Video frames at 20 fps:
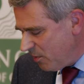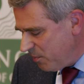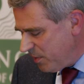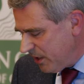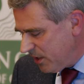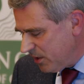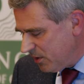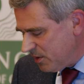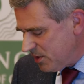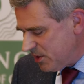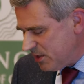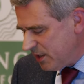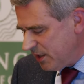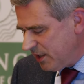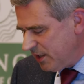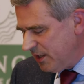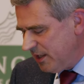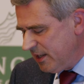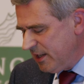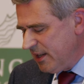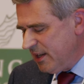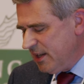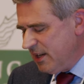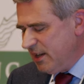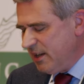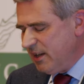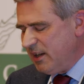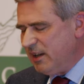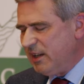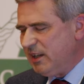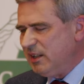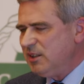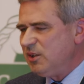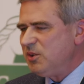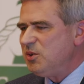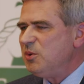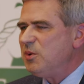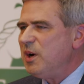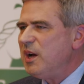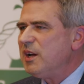because in the
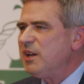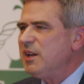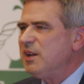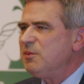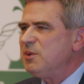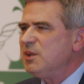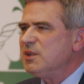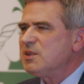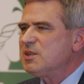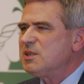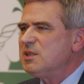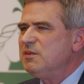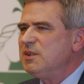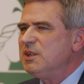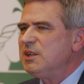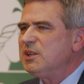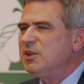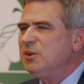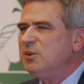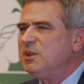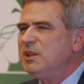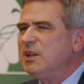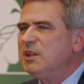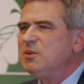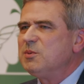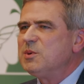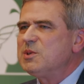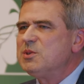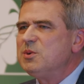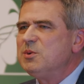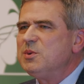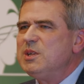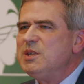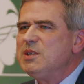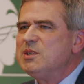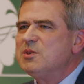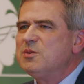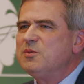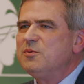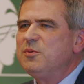new Hungarian Civil Code, that was the
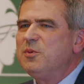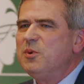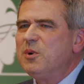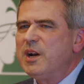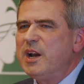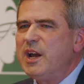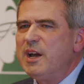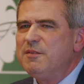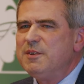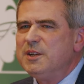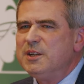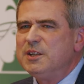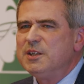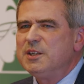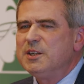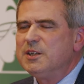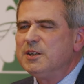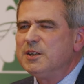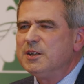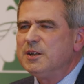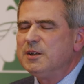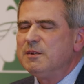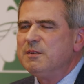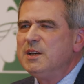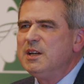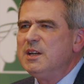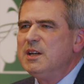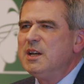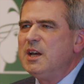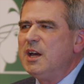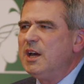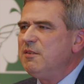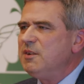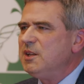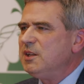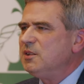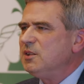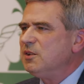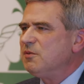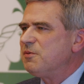reason for having
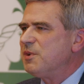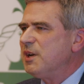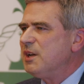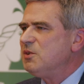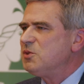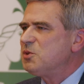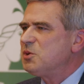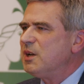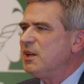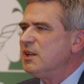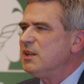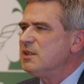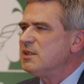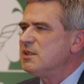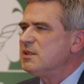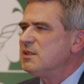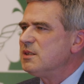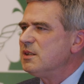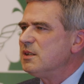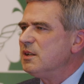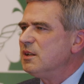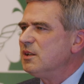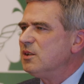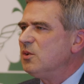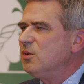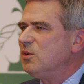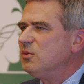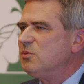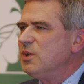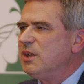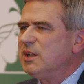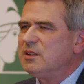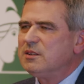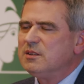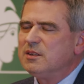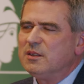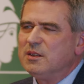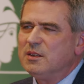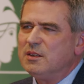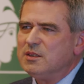the franchise contract,
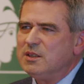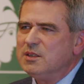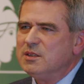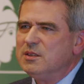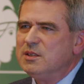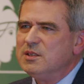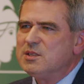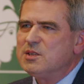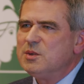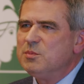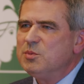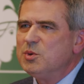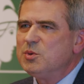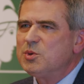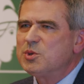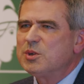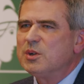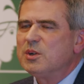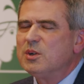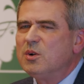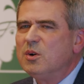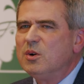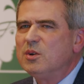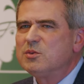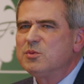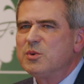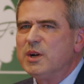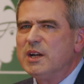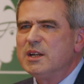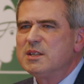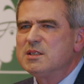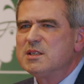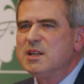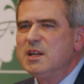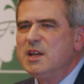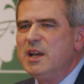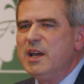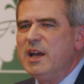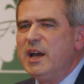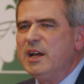the distribution contracts,
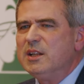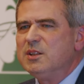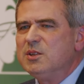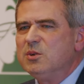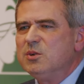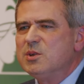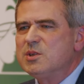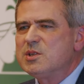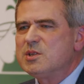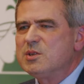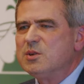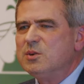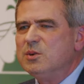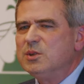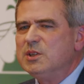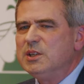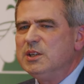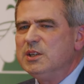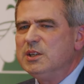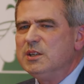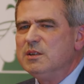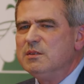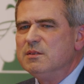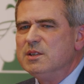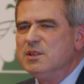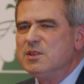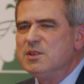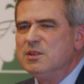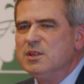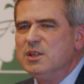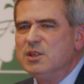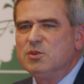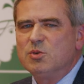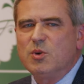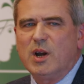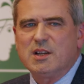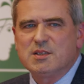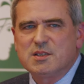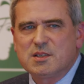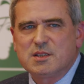and also the
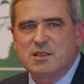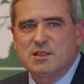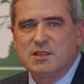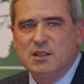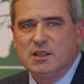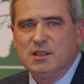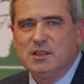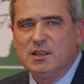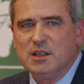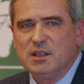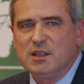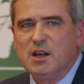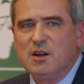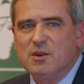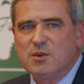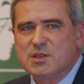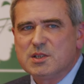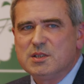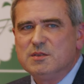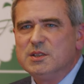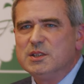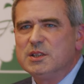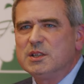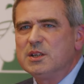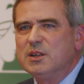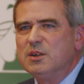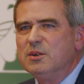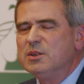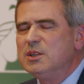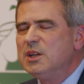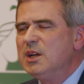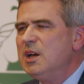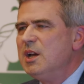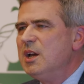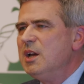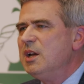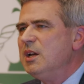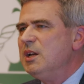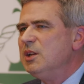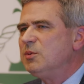trust in our civil code.
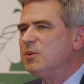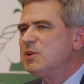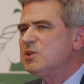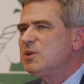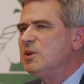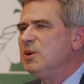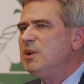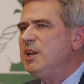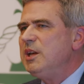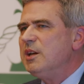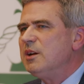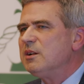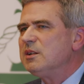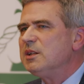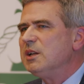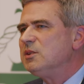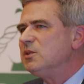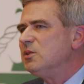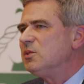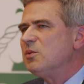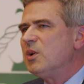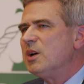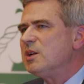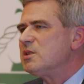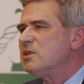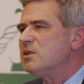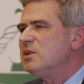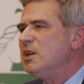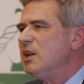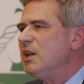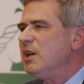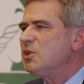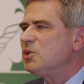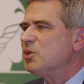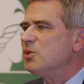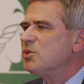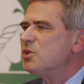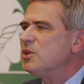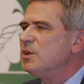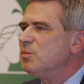It was clear that the trust
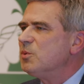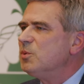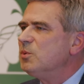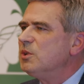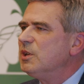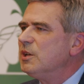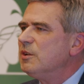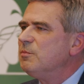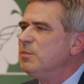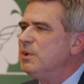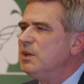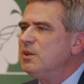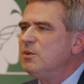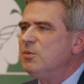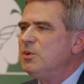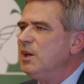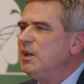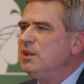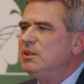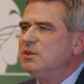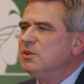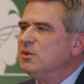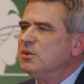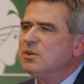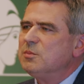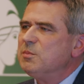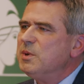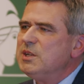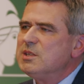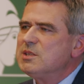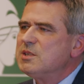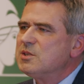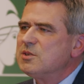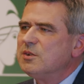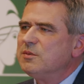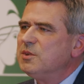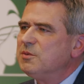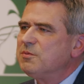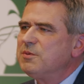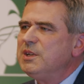relationship could have been created on the basis
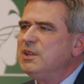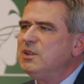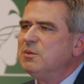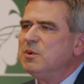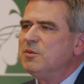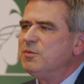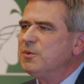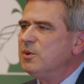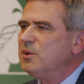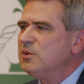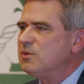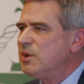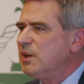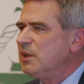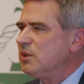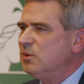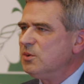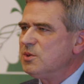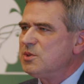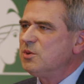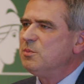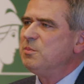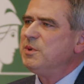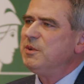of the freedom of contract also